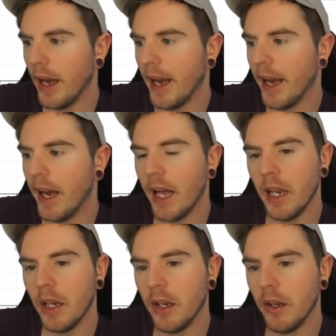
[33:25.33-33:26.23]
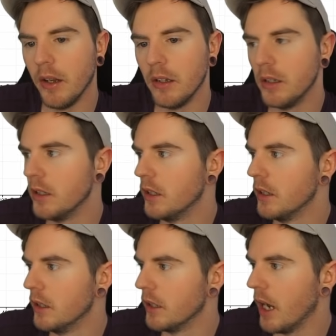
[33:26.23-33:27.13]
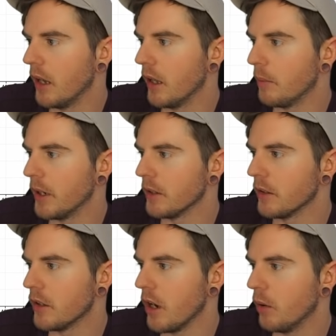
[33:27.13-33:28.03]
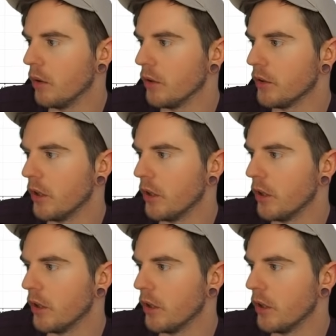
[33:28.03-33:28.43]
And yeah, that brings the total